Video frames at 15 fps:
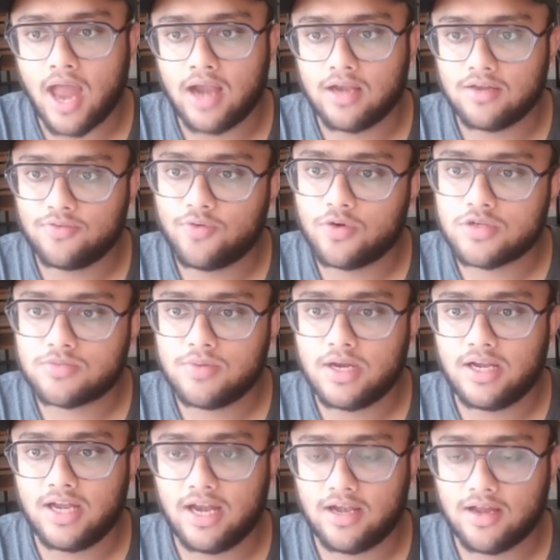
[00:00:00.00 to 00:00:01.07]
the force plate
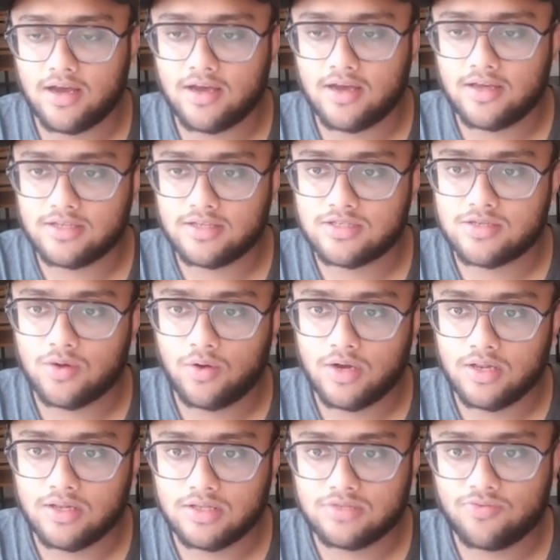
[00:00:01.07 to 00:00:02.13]
data is stored in
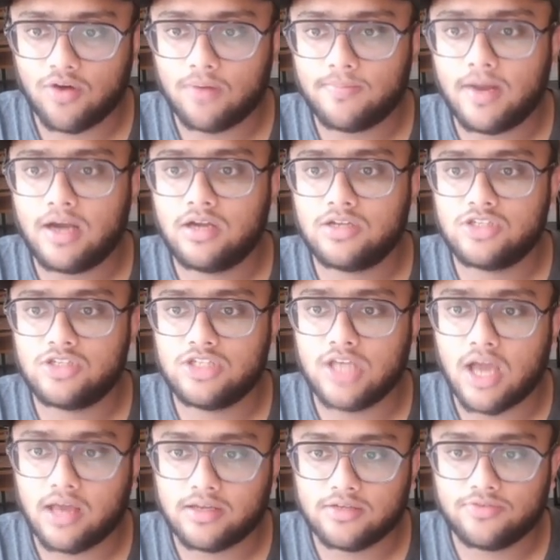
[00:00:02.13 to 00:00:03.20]
this format,
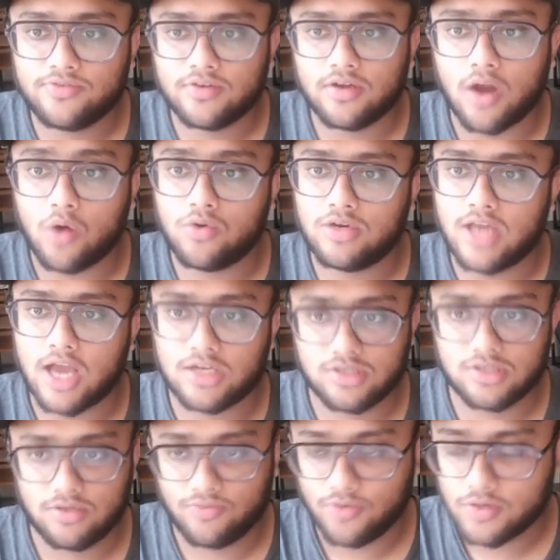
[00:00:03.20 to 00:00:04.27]
grf ground reaction
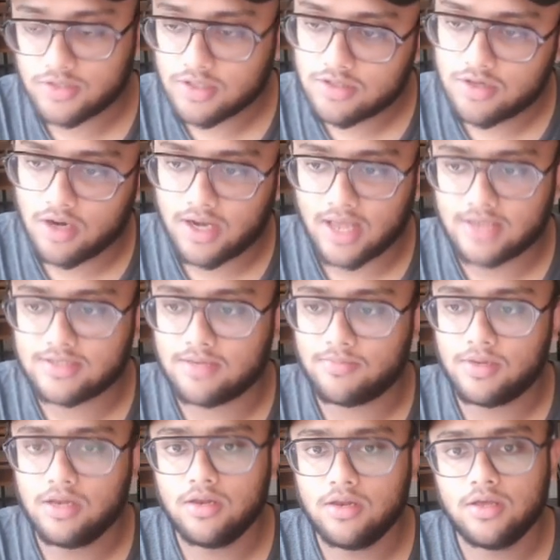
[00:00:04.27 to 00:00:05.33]
forces.xml.
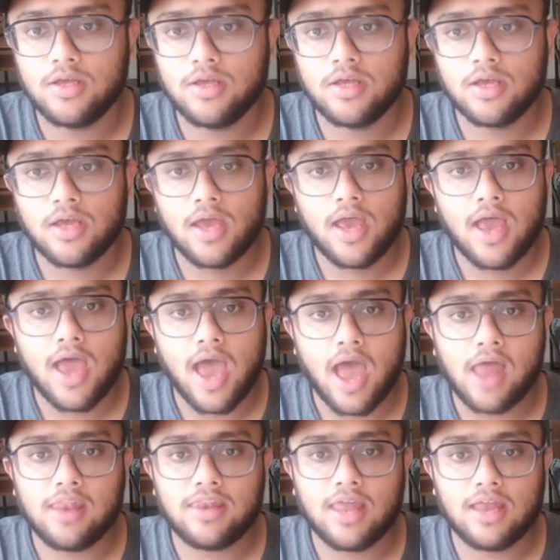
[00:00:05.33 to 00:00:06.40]

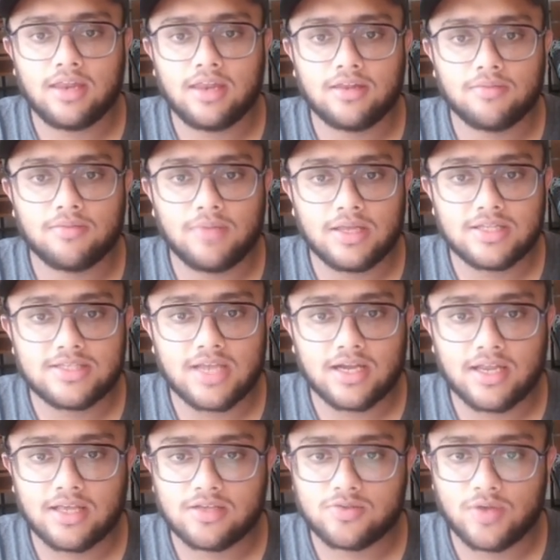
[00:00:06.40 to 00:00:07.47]
And then in the main
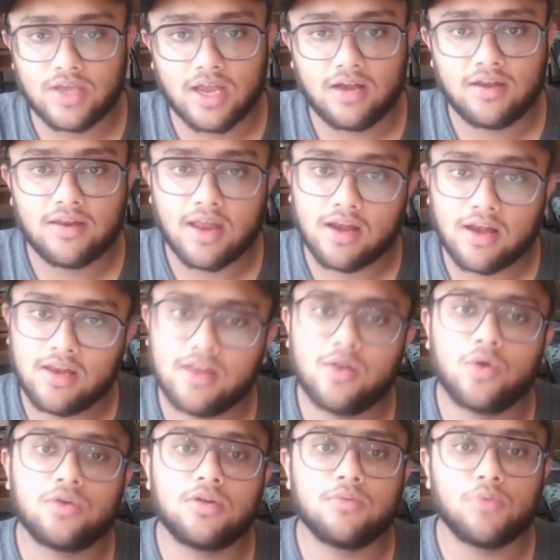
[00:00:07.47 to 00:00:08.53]
settings we can directly load
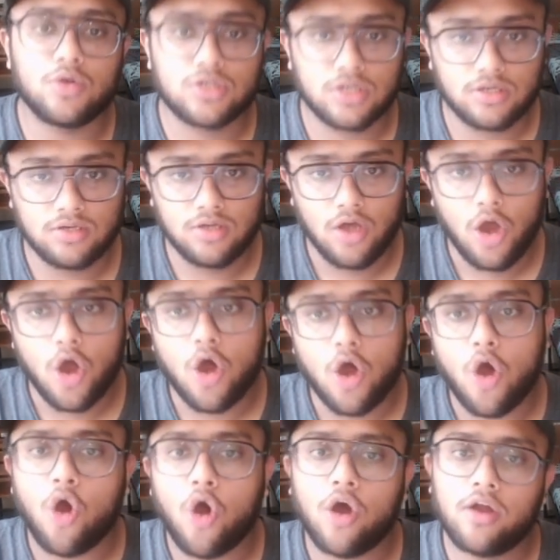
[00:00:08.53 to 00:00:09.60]
the motion,
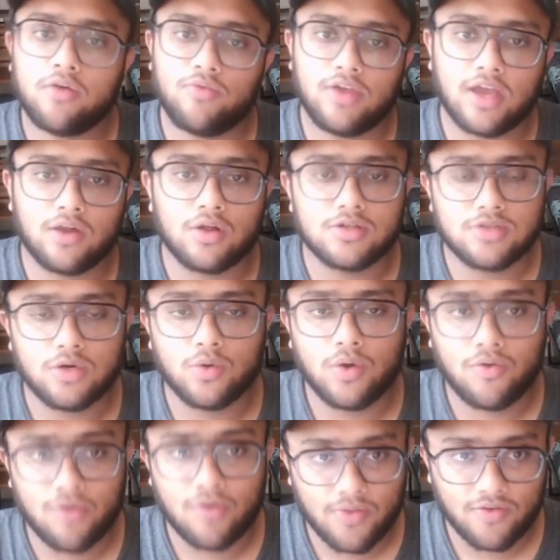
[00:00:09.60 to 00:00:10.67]
or we can also do it
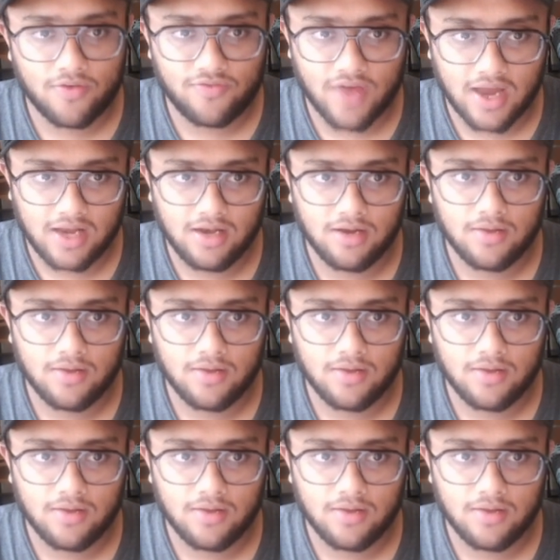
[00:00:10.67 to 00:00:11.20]
from the file.